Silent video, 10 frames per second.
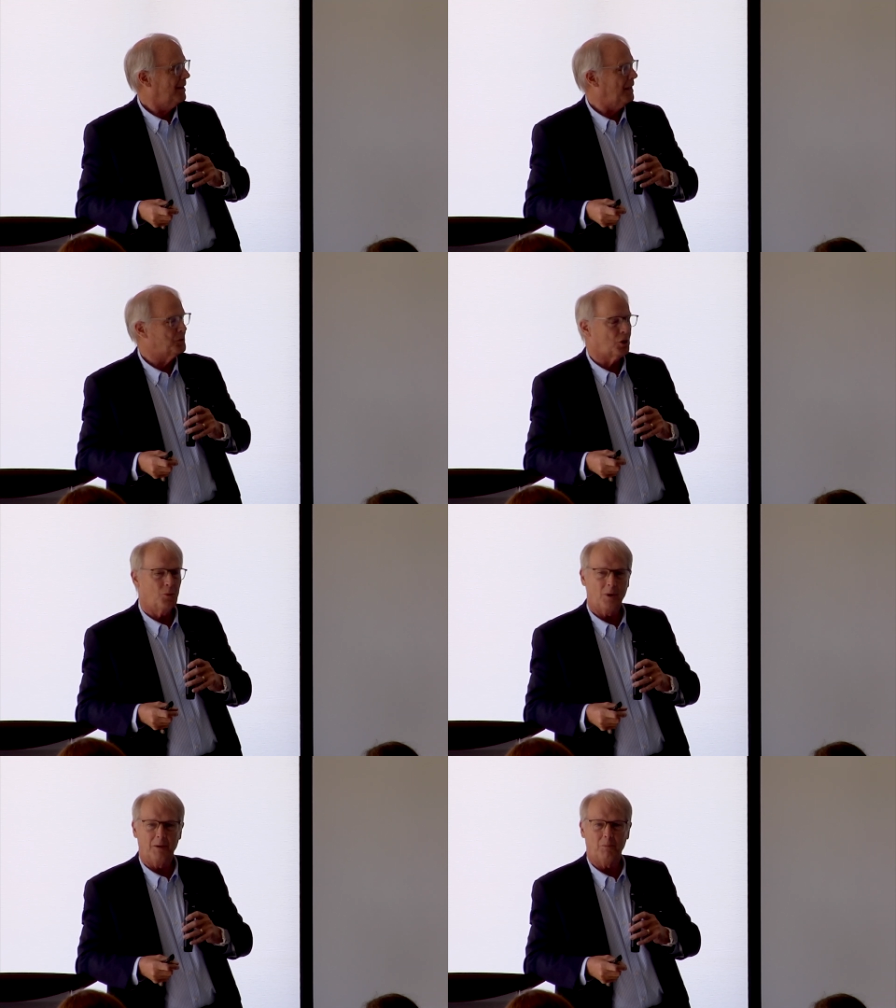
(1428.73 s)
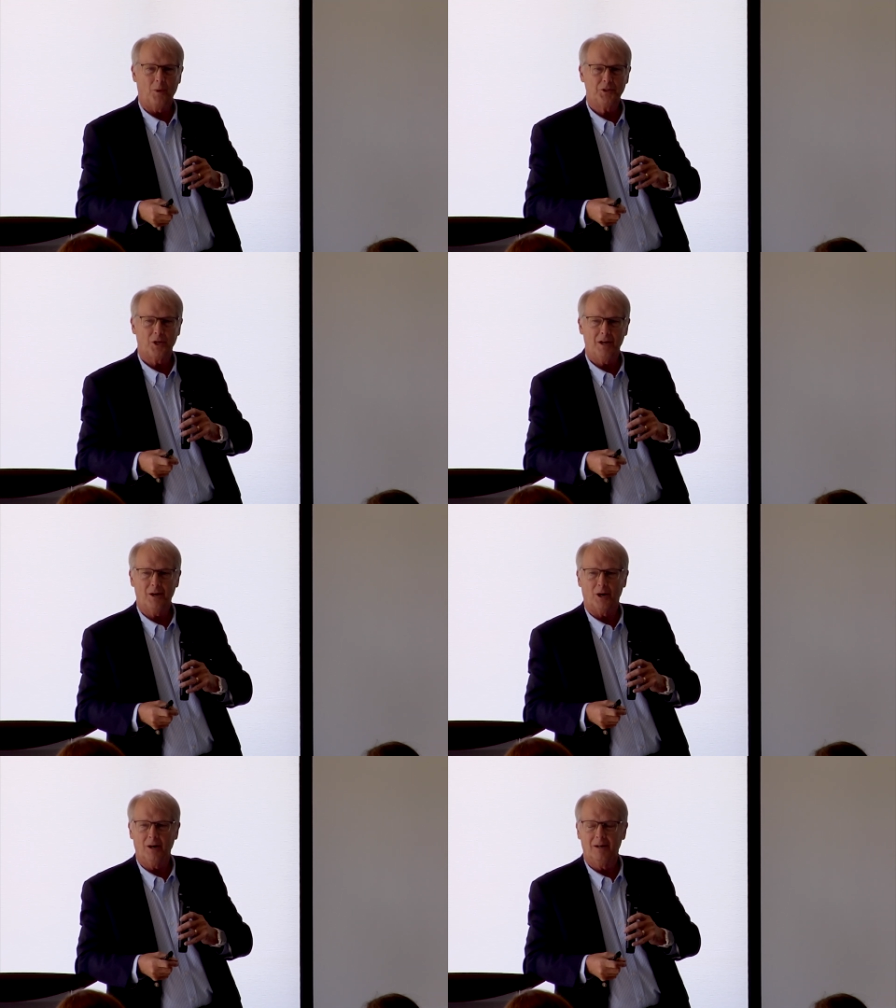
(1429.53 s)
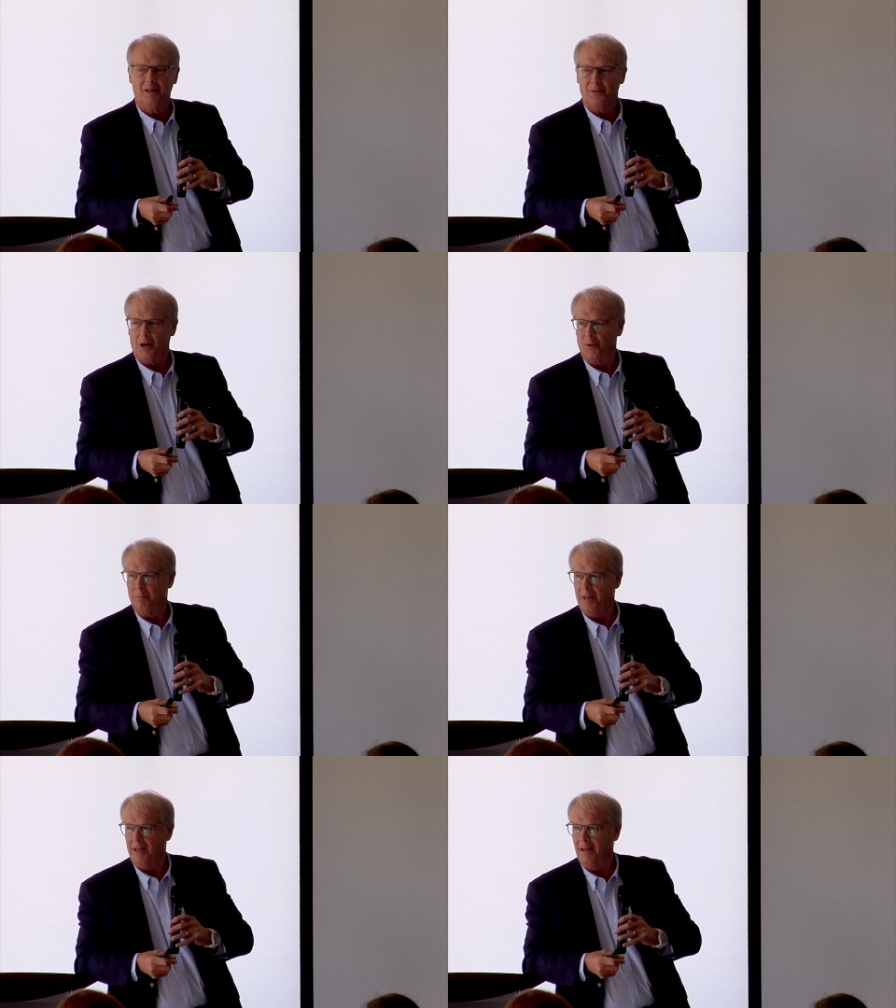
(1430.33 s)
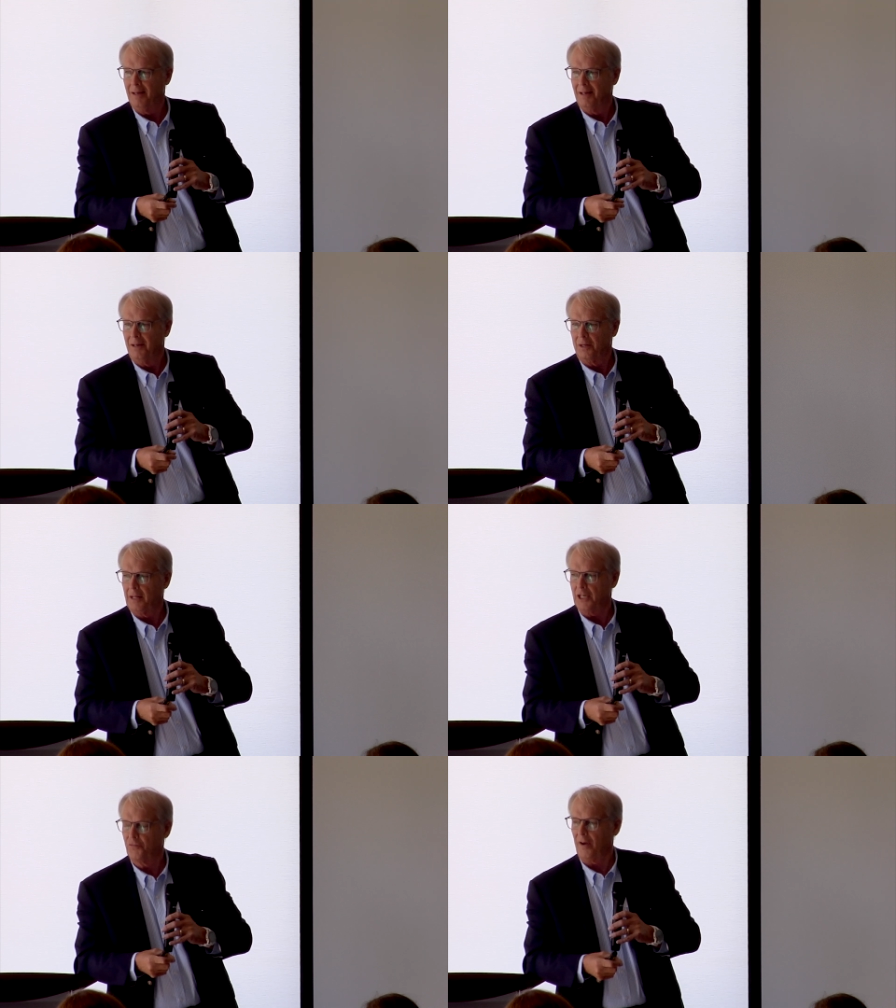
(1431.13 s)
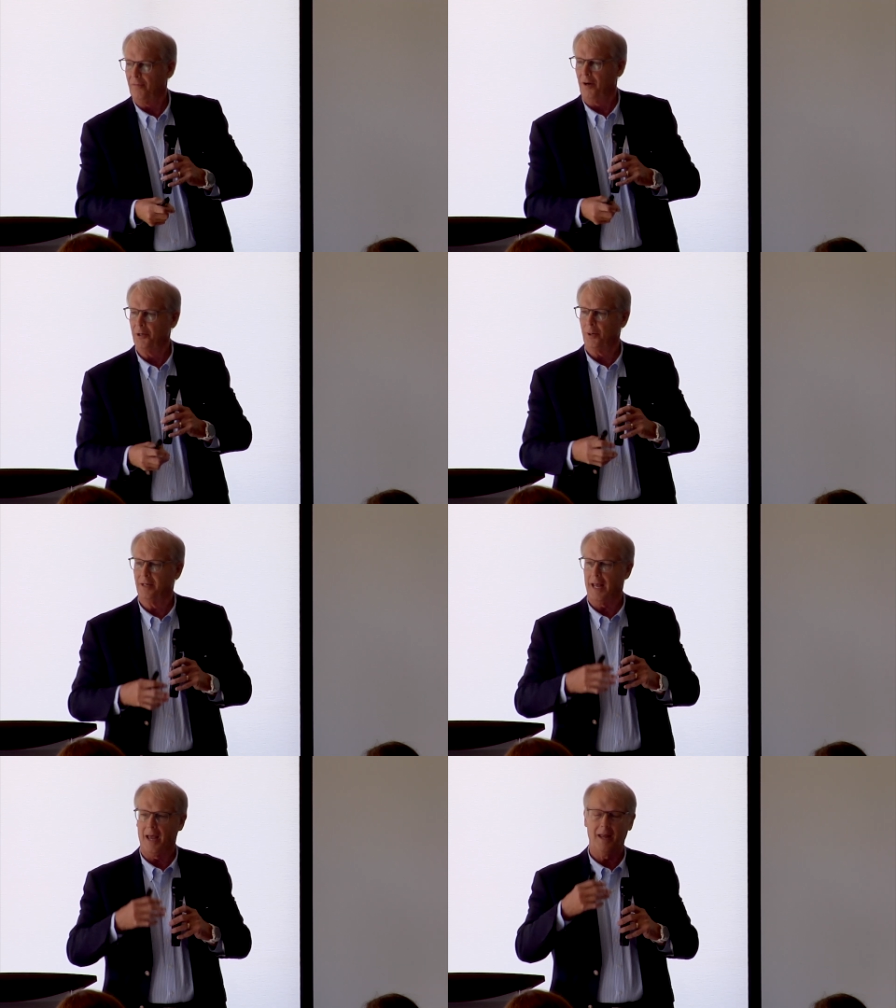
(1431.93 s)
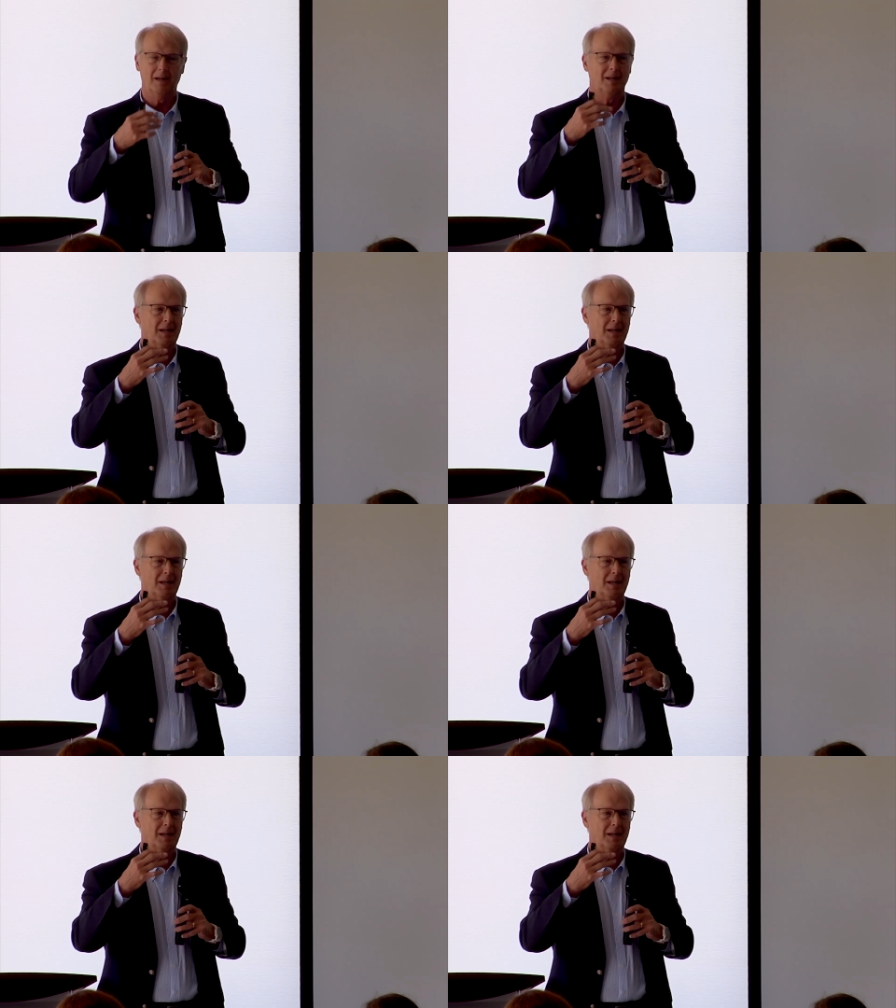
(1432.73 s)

so once a year, there would be Class 500 Day